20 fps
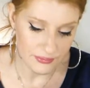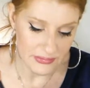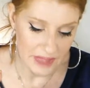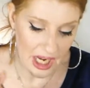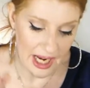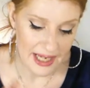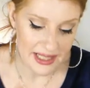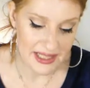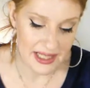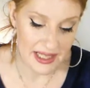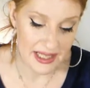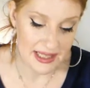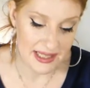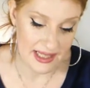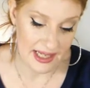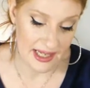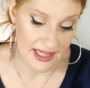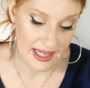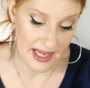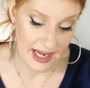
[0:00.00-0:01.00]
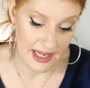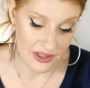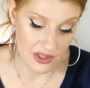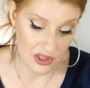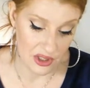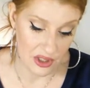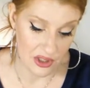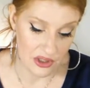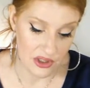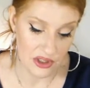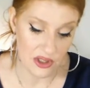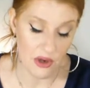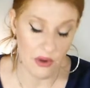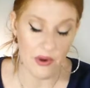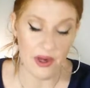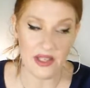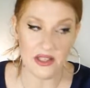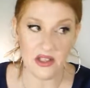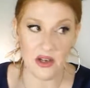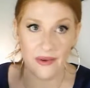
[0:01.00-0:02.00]
it's going to sit in Cancer. So
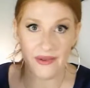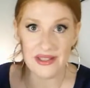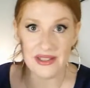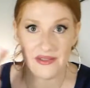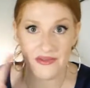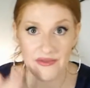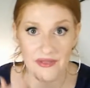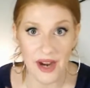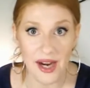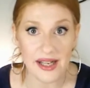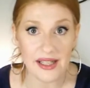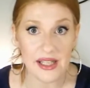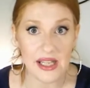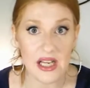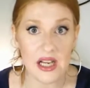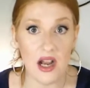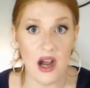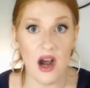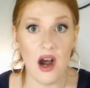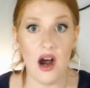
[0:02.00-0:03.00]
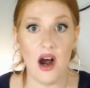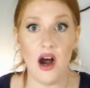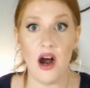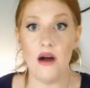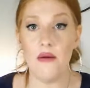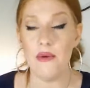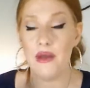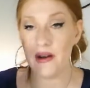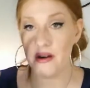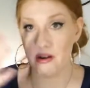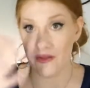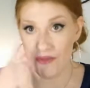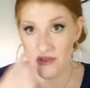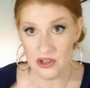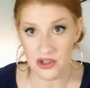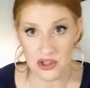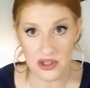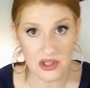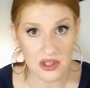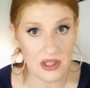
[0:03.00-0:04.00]
it's going to finally calm, and our
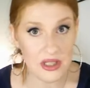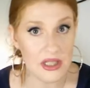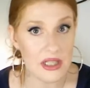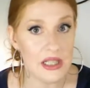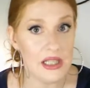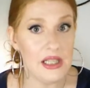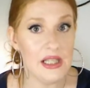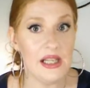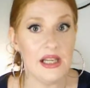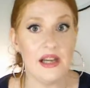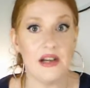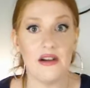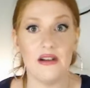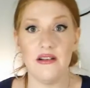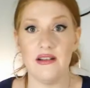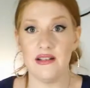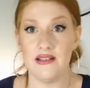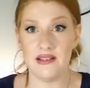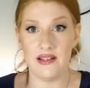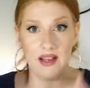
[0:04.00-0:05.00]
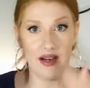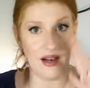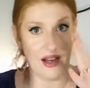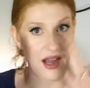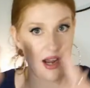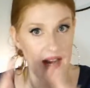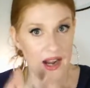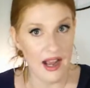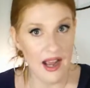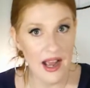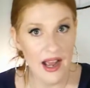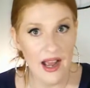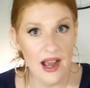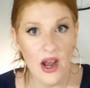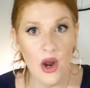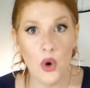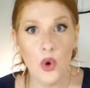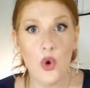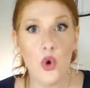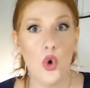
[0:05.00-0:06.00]
vision's going to clear, and it's going to kind of,
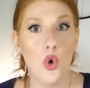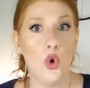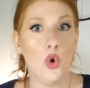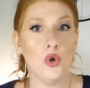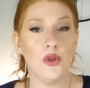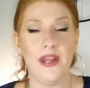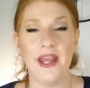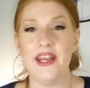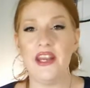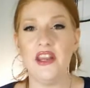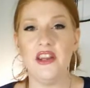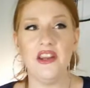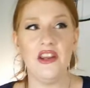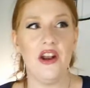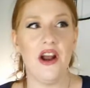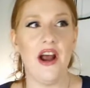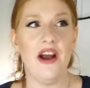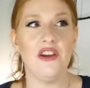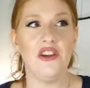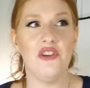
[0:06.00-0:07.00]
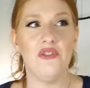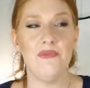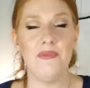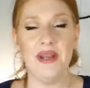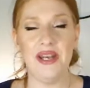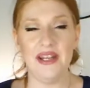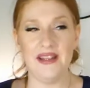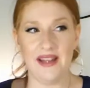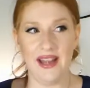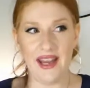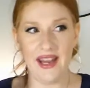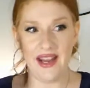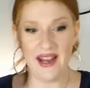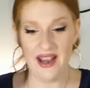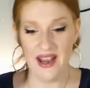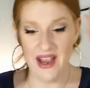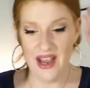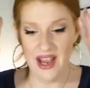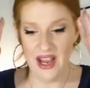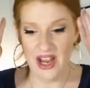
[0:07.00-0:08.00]
like, how you've been in like
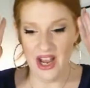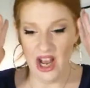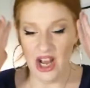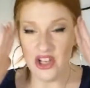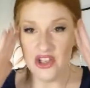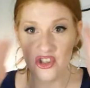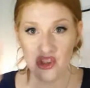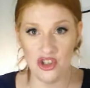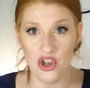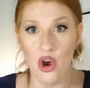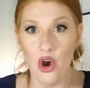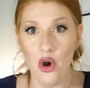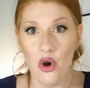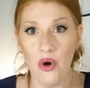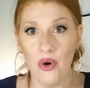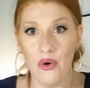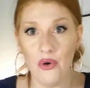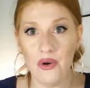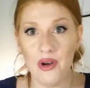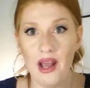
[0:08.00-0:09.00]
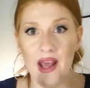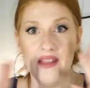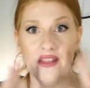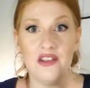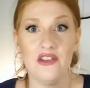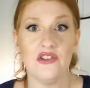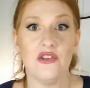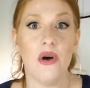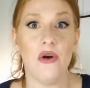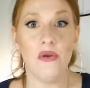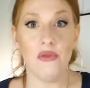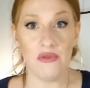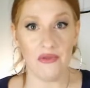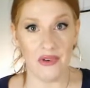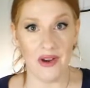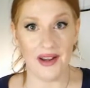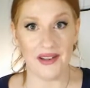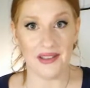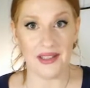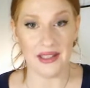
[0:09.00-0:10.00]
a zone, and the zone
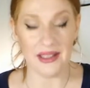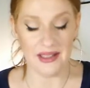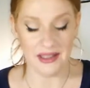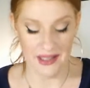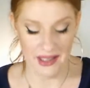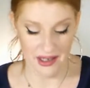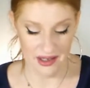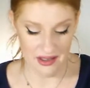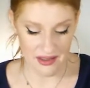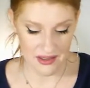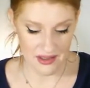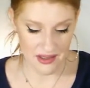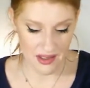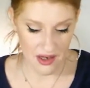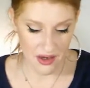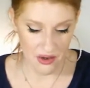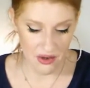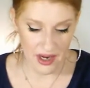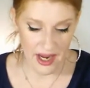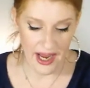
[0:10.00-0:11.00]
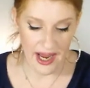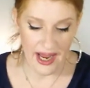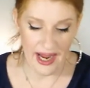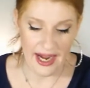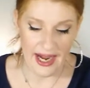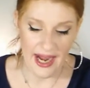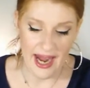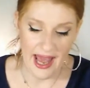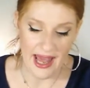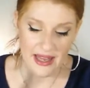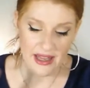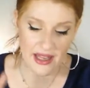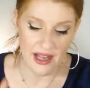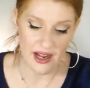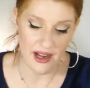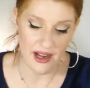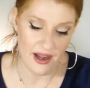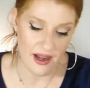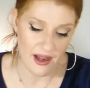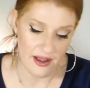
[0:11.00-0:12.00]
finally clears, okay? And
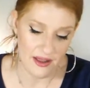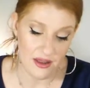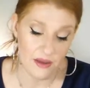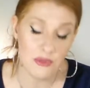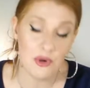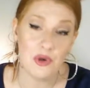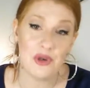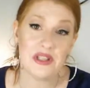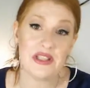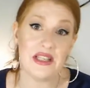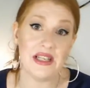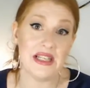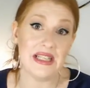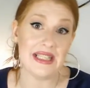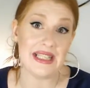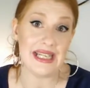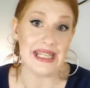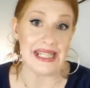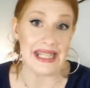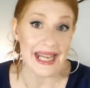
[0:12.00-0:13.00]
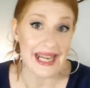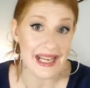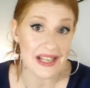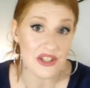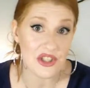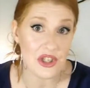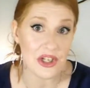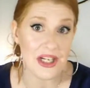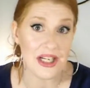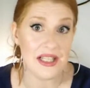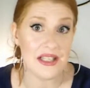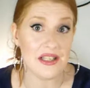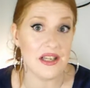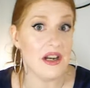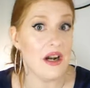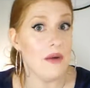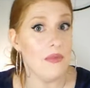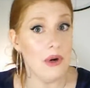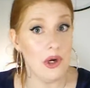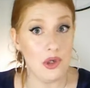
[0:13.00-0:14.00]
the moon is going to sit in Cancer, and it's going
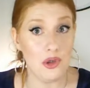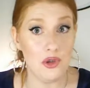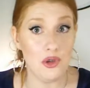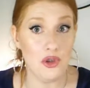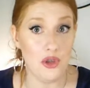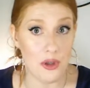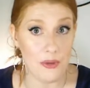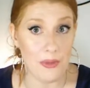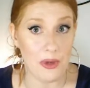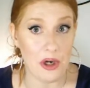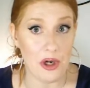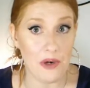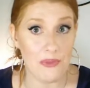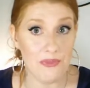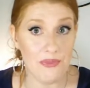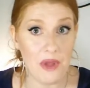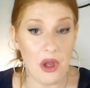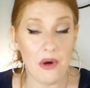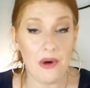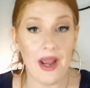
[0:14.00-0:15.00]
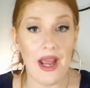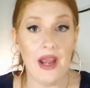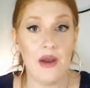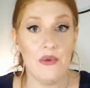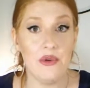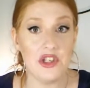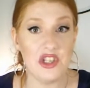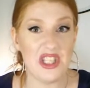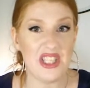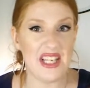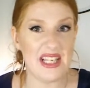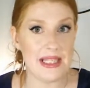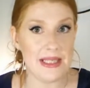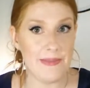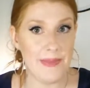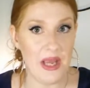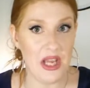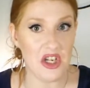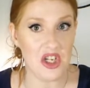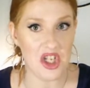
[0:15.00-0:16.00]
to oppose Jupiter, okay, which is
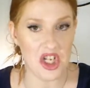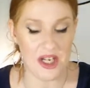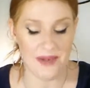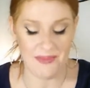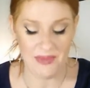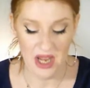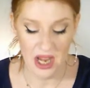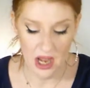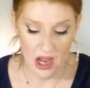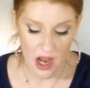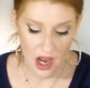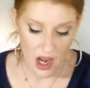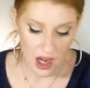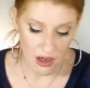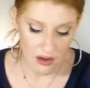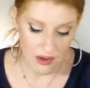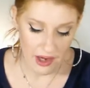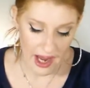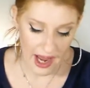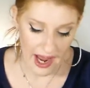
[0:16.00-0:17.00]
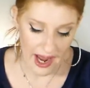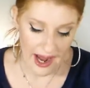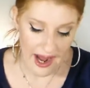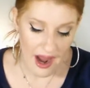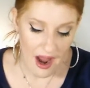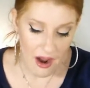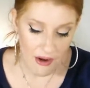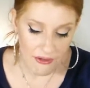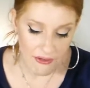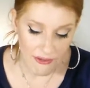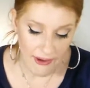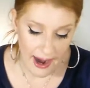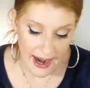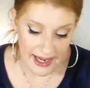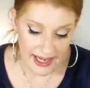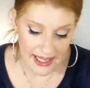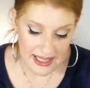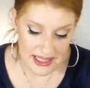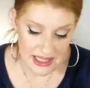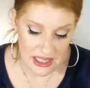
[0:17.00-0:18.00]
expansion, okay?
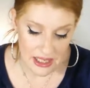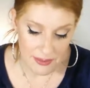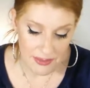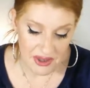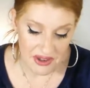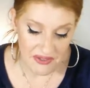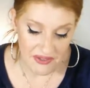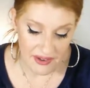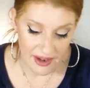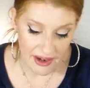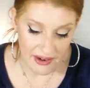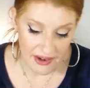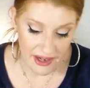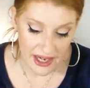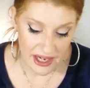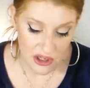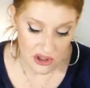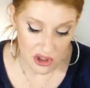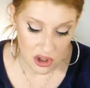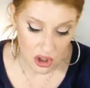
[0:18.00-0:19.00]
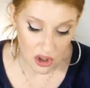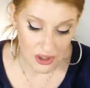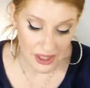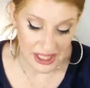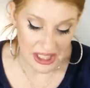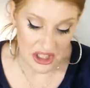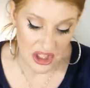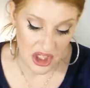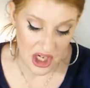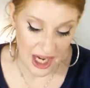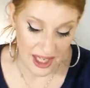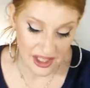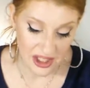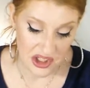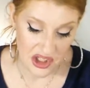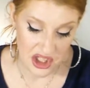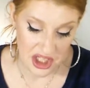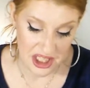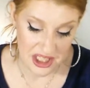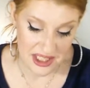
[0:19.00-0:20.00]
Friday, it's going to be very internally
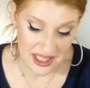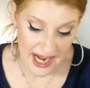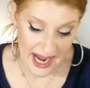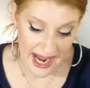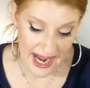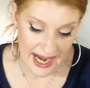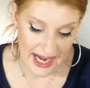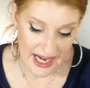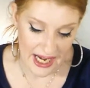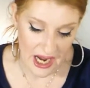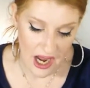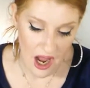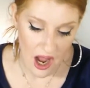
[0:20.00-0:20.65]
challenging day,